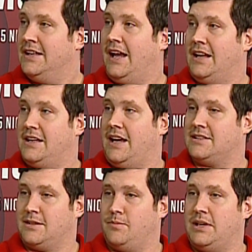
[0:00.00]
and
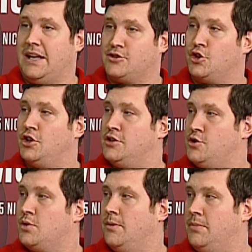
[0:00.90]
yet to be as good as
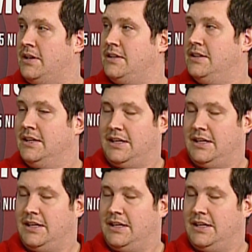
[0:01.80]
you can be,